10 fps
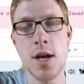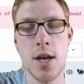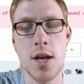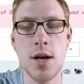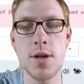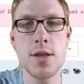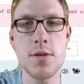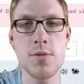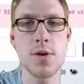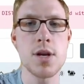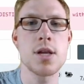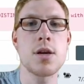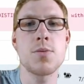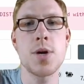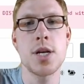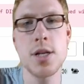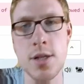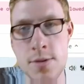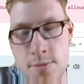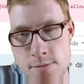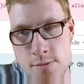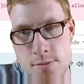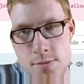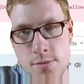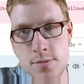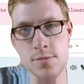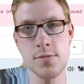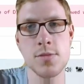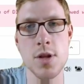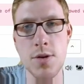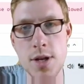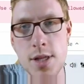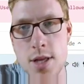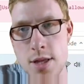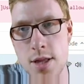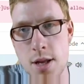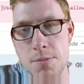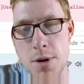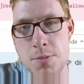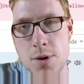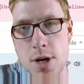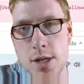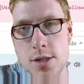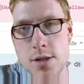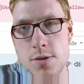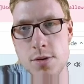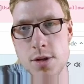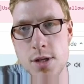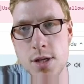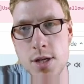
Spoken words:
Now let's do another one. So this is number product sold,